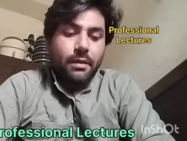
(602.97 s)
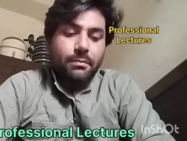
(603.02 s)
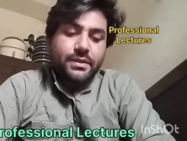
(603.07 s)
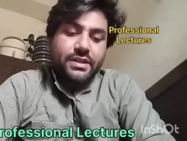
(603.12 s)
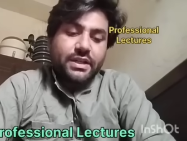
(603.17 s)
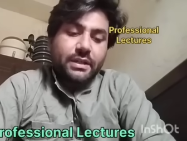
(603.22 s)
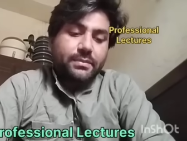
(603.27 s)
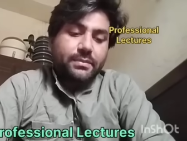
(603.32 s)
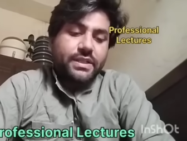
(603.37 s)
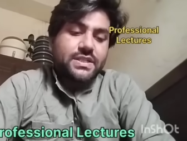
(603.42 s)
of
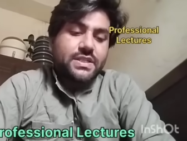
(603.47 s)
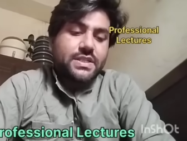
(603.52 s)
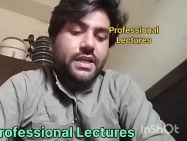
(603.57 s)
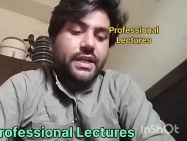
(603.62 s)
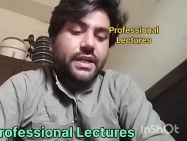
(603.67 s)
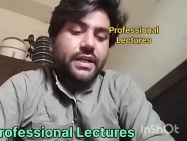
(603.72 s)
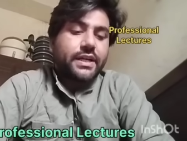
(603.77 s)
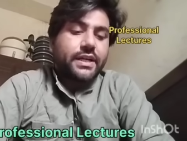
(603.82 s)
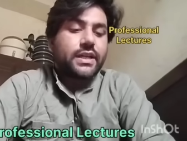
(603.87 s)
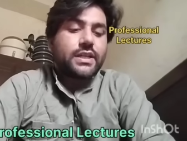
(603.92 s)

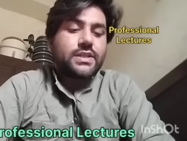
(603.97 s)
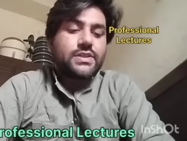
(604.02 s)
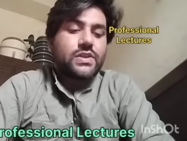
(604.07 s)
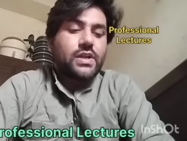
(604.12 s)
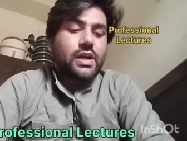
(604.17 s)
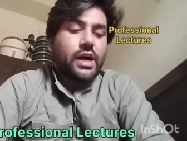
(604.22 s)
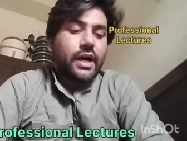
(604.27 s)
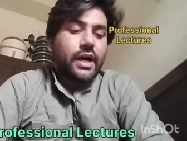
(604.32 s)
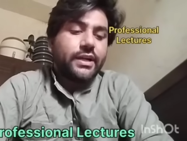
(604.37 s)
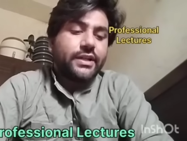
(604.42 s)
metaplasia, it is
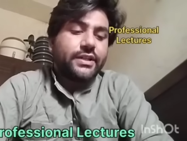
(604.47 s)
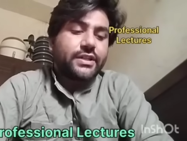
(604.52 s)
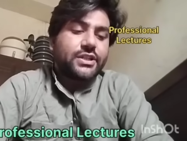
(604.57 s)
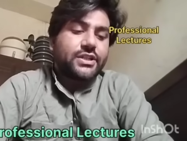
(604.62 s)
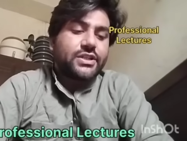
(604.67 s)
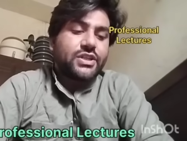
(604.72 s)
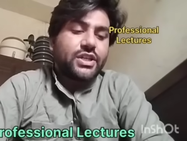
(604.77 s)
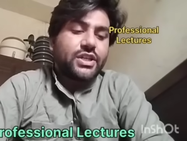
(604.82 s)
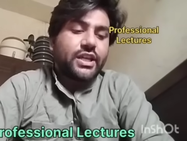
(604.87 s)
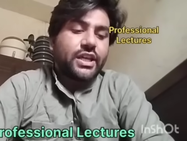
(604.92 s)
the
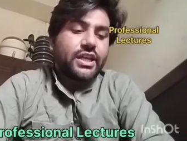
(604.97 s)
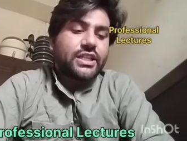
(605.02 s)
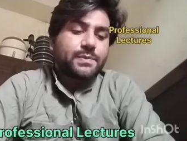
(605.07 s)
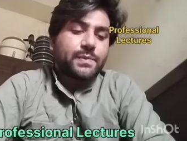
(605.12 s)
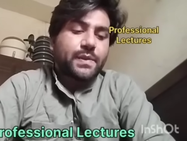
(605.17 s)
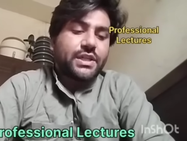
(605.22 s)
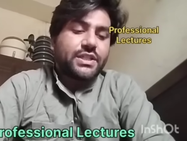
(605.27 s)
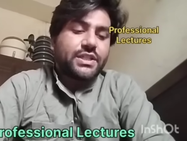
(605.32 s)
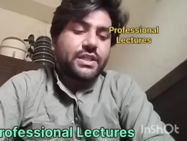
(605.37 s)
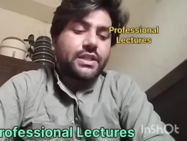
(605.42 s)
altered gene
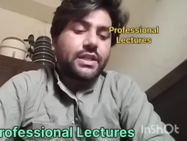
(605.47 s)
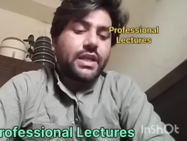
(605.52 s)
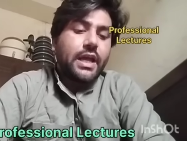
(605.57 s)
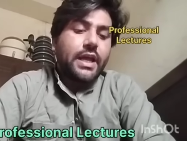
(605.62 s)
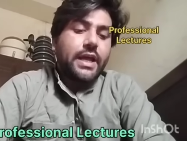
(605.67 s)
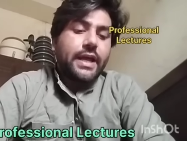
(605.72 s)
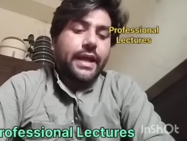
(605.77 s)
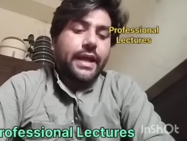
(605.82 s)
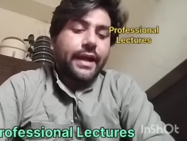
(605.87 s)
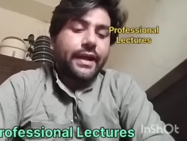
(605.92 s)
expression
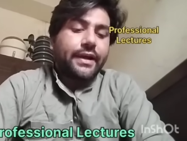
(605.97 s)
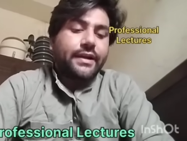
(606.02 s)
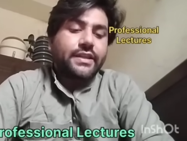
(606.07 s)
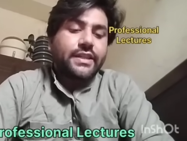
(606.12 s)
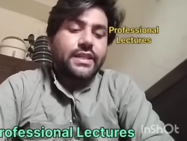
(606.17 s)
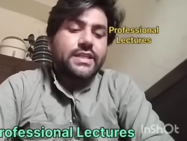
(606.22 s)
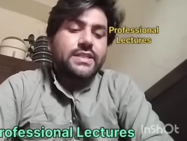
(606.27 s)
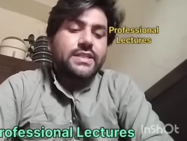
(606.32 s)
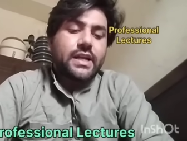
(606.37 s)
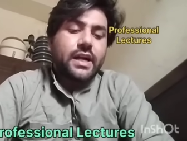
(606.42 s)
and
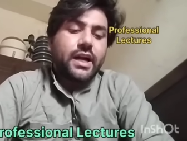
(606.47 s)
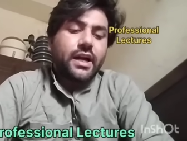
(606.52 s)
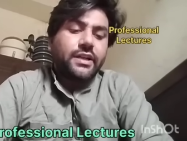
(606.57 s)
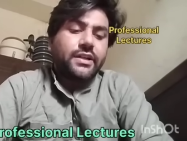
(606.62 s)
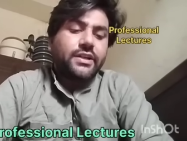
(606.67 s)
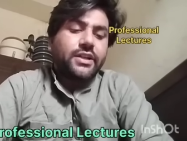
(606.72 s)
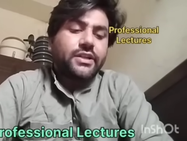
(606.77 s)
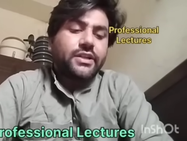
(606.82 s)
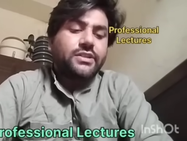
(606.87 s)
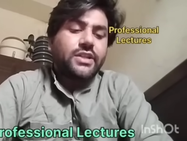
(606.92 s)
thus
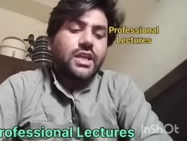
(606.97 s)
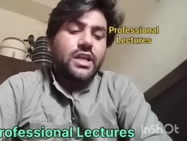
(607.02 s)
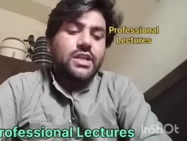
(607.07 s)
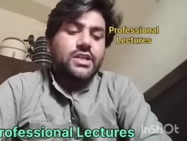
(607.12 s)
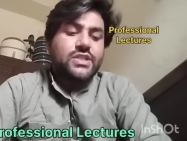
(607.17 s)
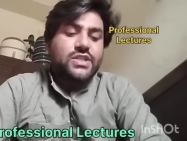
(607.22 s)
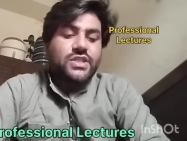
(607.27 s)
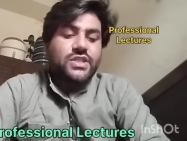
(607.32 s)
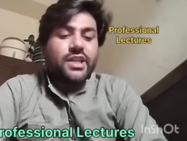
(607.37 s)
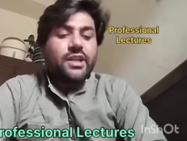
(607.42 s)
altered
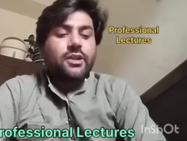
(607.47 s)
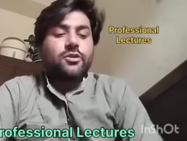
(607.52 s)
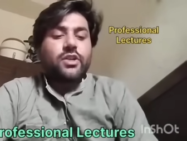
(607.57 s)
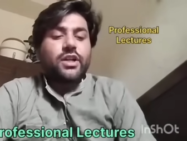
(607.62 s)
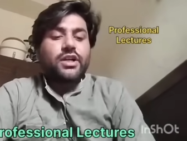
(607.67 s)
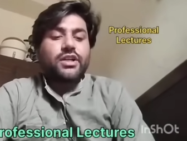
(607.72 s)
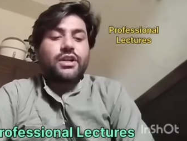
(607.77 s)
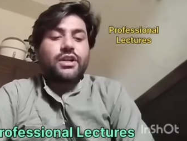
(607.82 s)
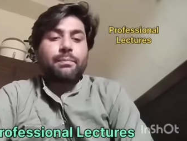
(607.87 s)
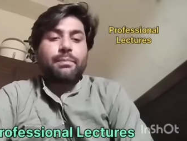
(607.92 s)

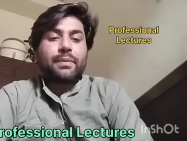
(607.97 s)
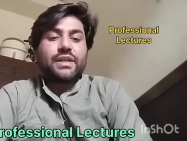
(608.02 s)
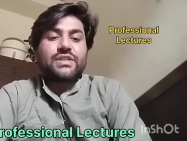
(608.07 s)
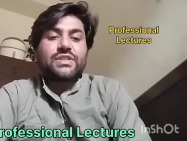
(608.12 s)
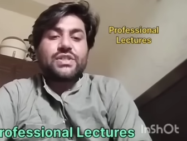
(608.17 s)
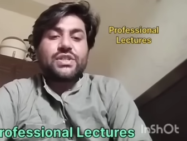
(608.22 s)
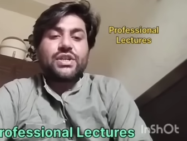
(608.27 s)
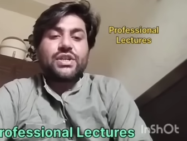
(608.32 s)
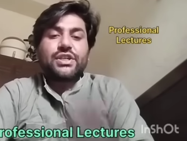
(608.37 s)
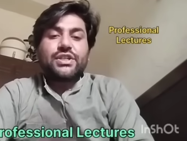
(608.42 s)
cellular
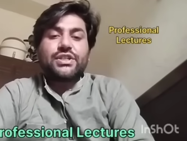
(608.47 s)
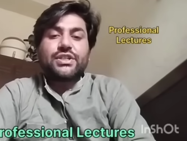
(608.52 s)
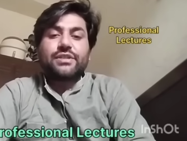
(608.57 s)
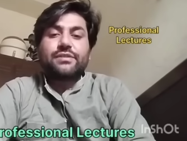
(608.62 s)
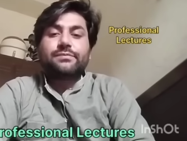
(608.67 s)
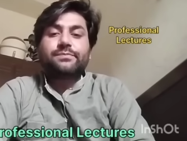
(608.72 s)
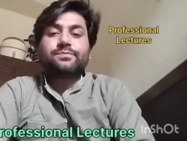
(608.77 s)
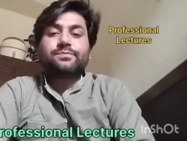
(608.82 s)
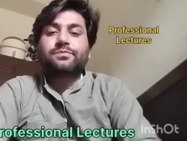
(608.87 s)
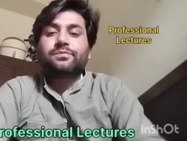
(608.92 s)

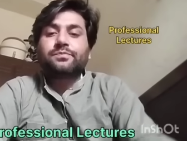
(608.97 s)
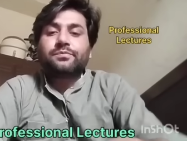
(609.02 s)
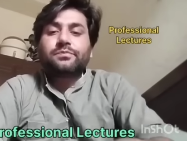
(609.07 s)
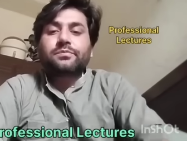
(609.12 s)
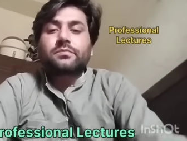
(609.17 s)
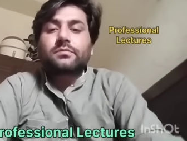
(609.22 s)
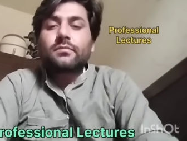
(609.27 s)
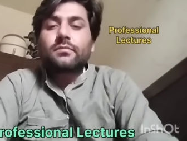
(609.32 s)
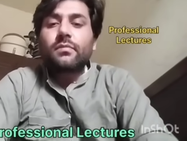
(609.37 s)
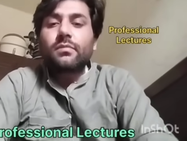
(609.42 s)
differentiation.
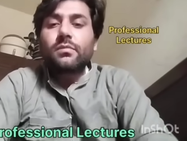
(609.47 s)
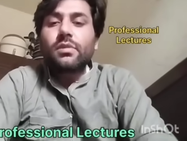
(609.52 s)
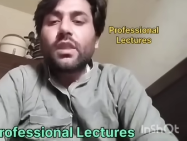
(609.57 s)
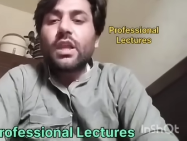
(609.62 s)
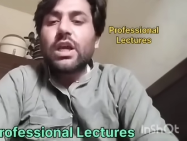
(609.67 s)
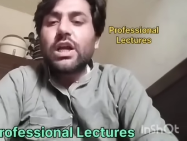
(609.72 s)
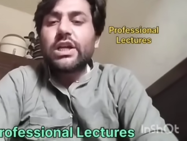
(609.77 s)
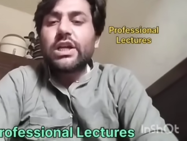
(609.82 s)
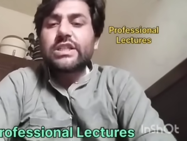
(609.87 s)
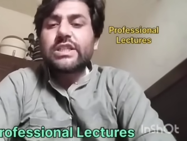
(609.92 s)

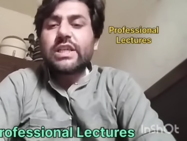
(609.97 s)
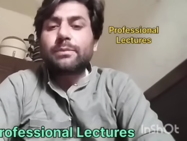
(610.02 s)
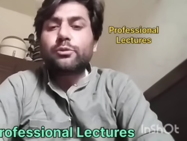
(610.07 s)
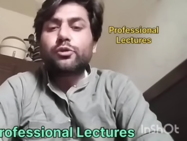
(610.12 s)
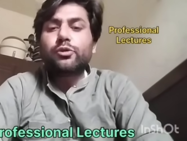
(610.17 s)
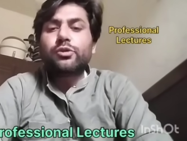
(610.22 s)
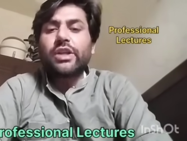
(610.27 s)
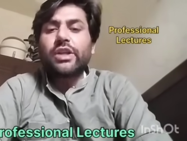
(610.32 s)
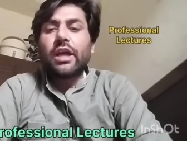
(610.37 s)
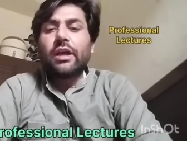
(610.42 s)
It is of
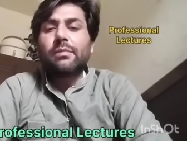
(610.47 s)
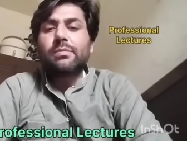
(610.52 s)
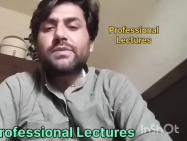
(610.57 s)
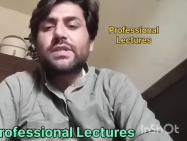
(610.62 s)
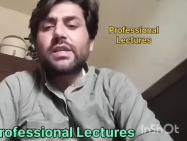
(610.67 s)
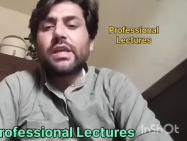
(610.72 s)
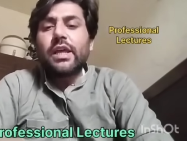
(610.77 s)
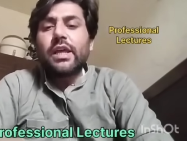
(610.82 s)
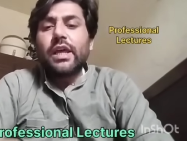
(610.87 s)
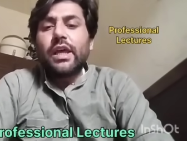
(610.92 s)
two
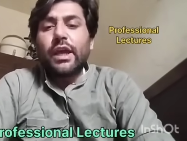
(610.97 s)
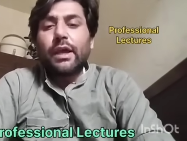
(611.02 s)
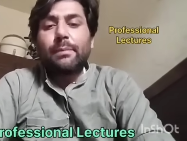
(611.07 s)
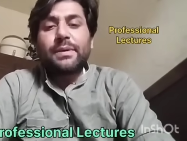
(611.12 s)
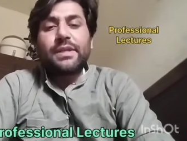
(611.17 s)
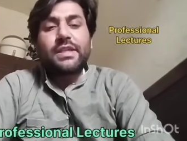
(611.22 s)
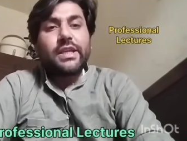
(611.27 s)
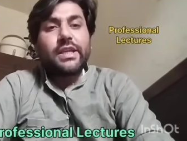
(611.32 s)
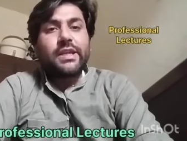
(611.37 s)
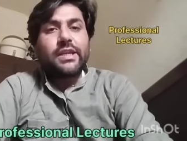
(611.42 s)
types.
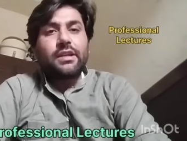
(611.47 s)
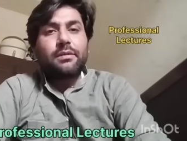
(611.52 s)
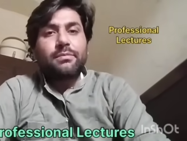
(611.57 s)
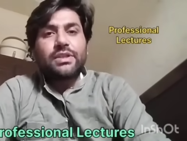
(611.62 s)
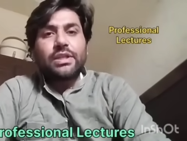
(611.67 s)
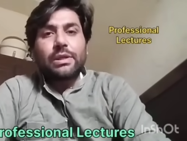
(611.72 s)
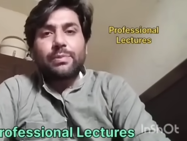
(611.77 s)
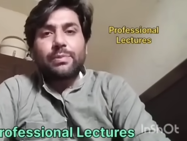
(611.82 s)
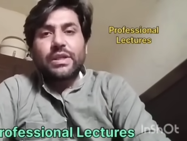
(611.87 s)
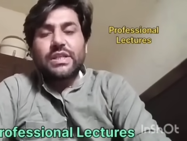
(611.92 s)
Epithelial
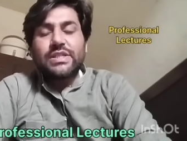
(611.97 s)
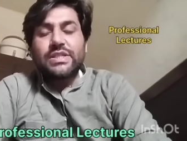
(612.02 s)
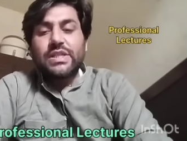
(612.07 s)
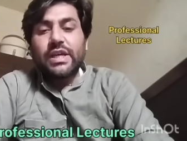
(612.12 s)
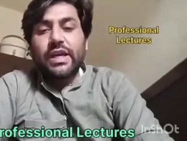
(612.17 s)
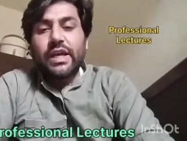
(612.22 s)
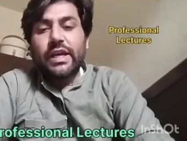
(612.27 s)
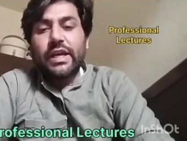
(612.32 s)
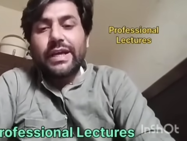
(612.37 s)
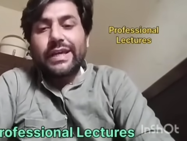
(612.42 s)

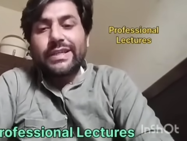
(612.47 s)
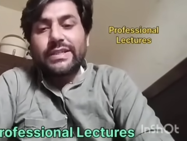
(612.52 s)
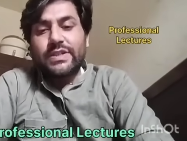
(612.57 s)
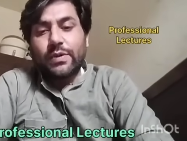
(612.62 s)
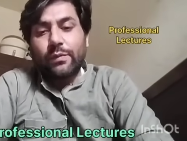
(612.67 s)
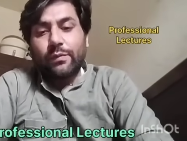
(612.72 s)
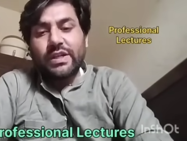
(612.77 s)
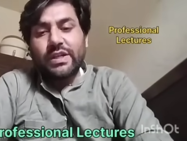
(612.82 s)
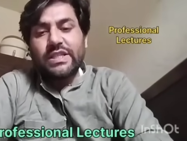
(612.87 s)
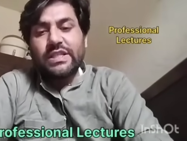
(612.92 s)
metaplasia
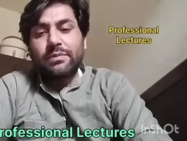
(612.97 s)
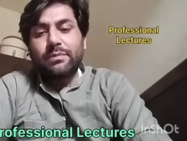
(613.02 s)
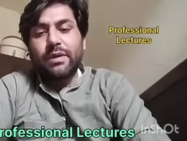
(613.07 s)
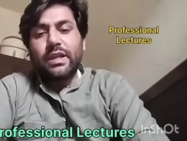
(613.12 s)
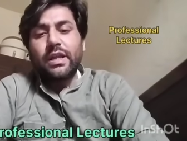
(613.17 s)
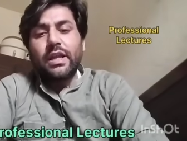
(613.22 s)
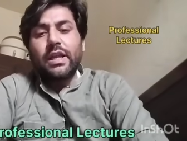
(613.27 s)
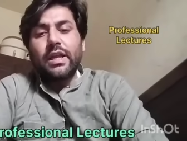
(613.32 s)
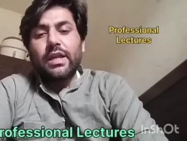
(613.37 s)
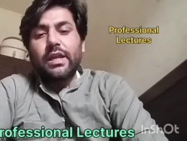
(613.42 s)
is
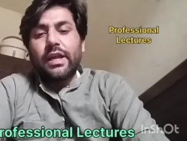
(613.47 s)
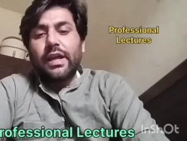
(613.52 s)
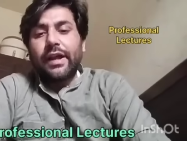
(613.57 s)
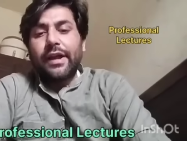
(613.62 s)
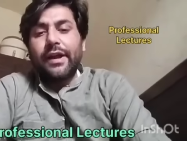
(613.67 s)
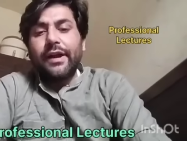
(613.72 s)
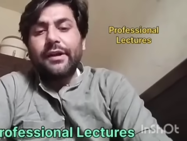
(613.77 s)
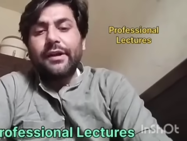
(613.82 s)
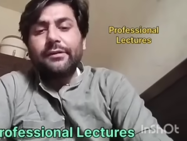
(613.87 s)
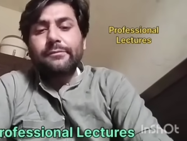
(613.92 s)
reversible
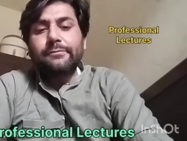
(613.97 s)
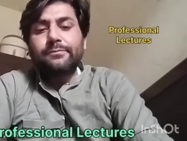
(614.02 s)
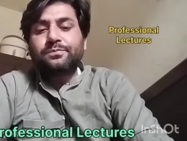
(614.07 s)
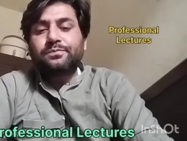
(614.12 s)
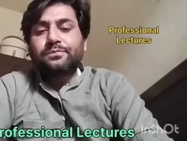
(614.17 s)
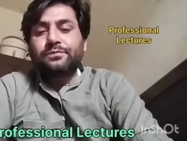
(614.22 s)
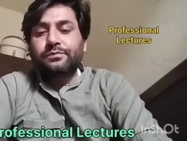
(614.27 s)
and